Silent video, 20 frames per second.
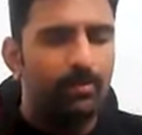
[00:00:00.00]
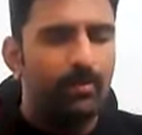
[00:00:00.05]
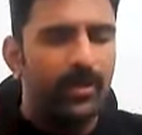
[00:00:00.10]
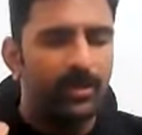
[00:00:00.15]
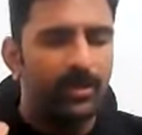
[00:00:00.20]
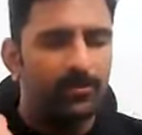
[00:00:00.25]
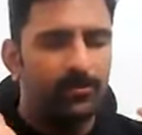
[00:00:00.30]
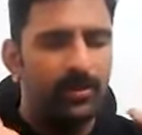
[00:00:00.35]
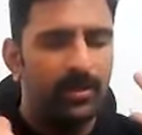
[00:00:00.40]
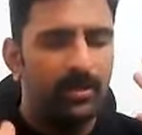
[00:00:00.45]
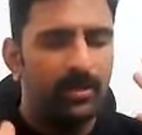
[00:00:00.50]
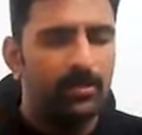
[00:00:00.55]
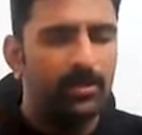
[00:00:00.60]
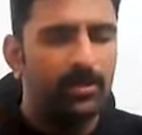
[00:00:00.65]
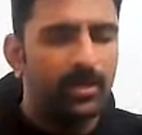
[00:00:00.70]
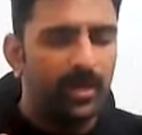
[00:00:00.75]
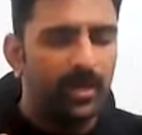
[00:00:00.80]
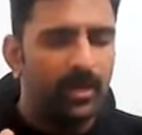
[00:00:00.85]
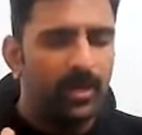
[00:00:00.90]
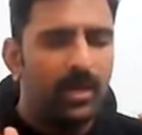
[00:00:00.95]
butterfly.
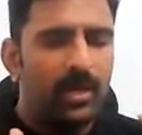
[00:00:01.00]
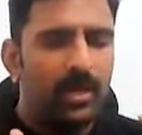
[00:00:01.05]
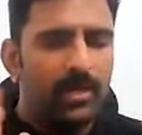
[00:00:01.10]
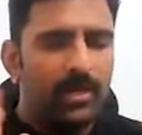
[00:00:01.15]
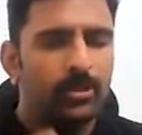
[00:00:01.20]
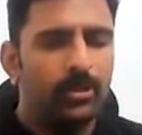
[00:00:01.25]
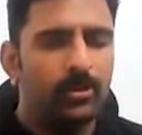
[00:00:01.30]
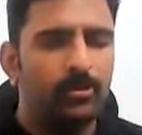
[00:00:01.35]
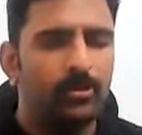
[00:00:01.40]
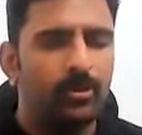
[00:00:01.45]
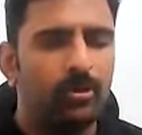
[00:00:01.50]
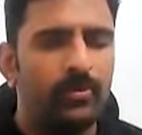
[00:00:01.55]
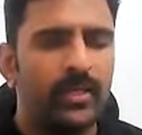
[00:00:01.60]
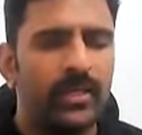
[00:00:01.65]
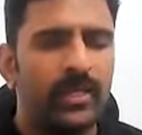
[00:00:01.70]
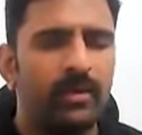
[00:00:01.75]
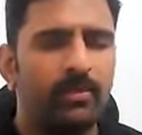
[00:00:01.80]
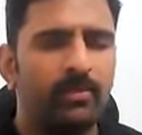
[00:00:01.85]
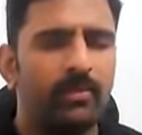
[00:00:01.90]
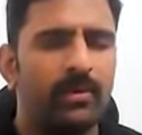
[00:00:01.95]
Okay, so
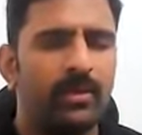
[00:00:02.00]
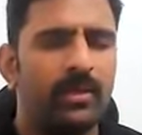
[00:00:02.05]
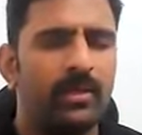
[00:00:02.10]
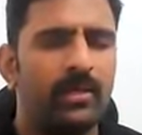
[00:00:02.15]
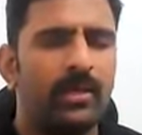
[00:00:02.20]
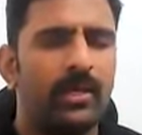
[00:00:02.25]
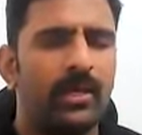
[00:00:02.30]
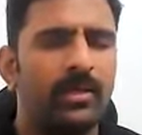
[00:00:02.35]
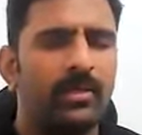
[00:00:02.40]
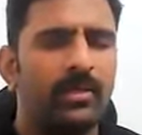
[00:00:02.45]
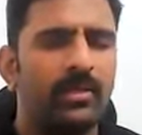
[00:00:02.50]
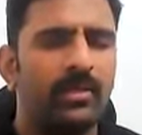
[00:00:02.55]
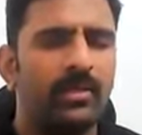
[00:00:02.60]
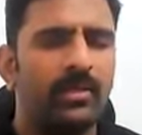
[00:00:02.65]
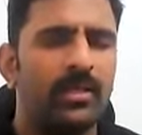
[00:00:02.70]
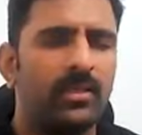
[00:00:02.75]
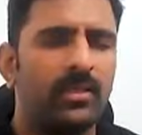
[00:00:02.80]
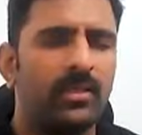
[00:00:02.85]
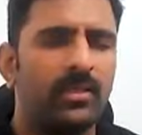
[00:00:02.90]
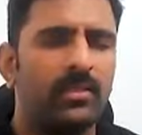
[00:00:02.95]
movement number 10
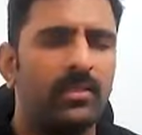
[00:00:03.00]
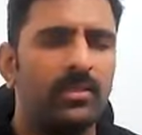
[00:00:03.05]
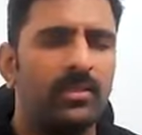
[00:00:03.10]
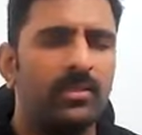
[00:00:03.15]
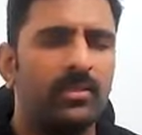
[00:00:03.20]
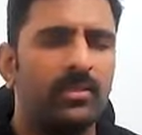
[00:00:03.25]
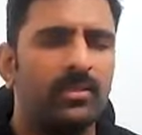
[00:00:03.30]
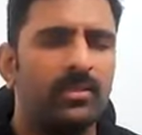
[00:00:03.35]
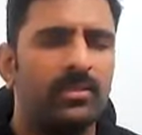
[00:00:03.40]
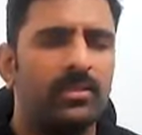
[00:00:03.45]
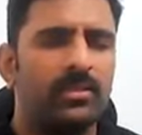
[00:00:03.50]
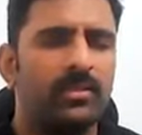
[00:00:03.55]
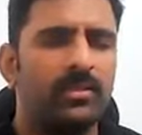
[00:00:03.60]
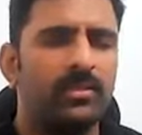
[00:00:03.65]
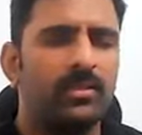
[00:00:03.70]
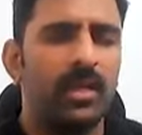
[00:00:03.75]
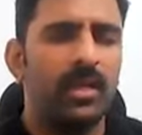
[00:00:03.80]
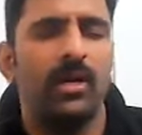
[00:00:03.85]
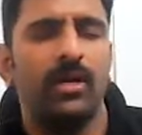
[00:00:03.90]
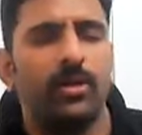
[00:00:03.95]

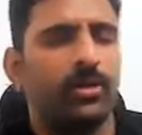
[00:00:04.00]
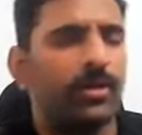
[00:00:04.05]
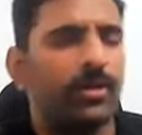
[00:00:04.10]
is ah,